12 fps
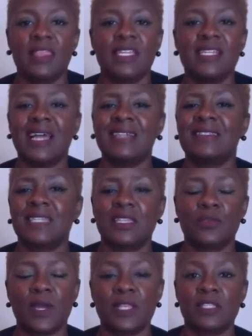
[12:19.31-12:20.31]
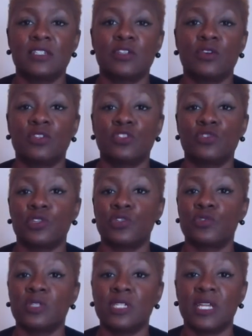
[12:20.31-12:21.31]
The 19th way to know that you are
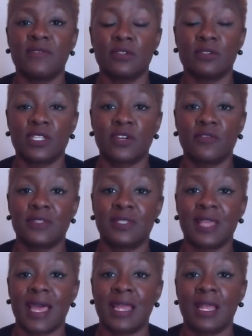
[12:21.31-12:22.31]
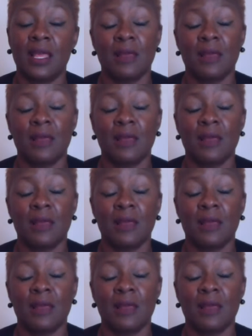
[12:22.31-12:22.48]
truly loving yourself is that